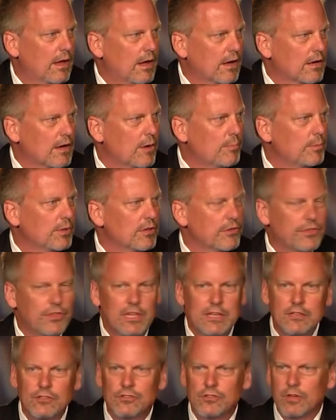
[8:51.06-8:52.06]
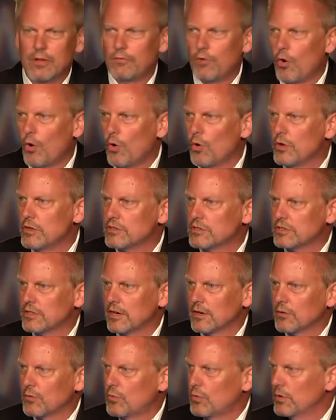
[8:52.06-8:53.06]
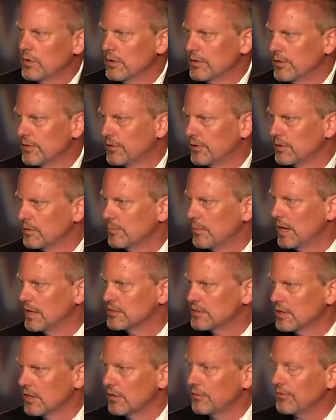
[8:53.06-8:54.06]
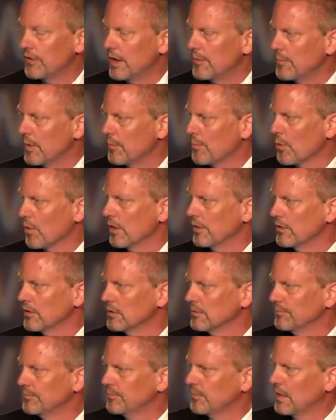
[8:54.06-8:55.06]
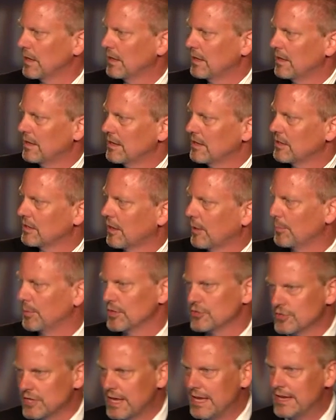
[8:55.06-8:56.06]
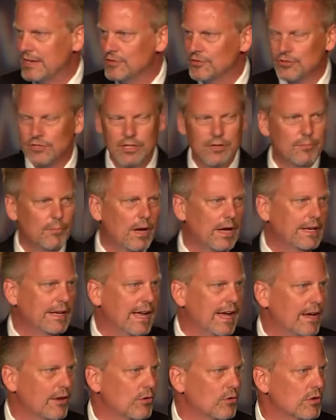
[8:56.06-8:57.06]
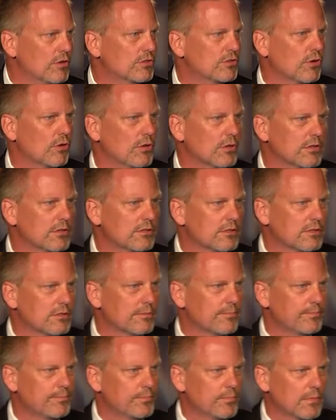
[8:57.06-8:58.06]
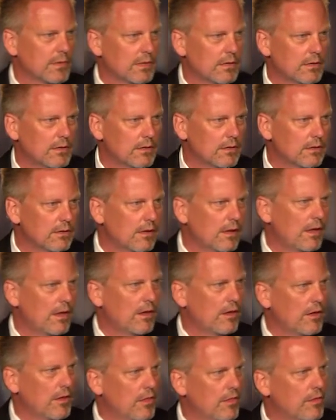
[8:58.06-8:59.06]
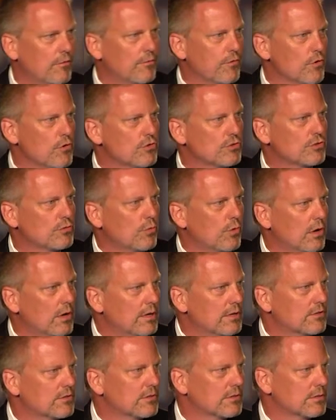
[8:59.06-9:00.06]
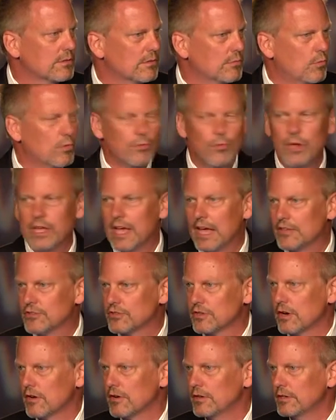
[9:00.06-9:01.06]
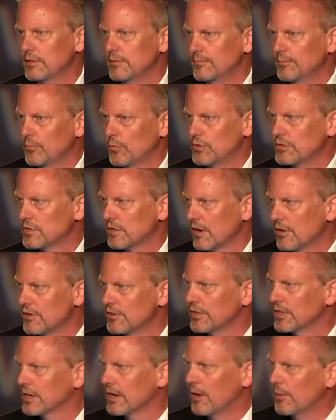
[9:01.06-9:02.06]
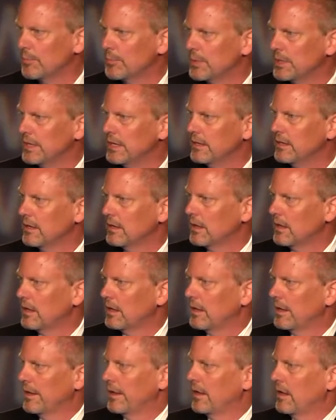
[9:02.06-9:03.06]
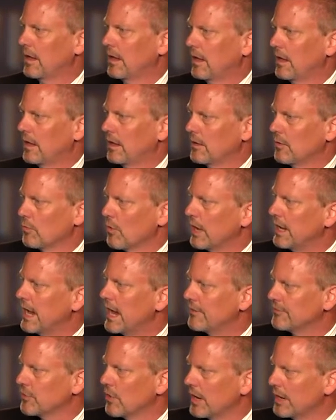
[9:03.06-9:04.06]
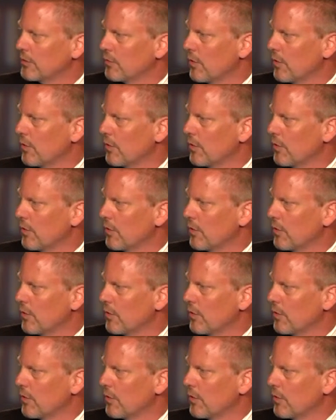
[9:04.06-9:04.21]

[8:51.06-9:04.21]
A couple of things have always stuck with myself and my brother, a couple of sayings that my dad always told us. You know, the first was when we got started. We started the company right after I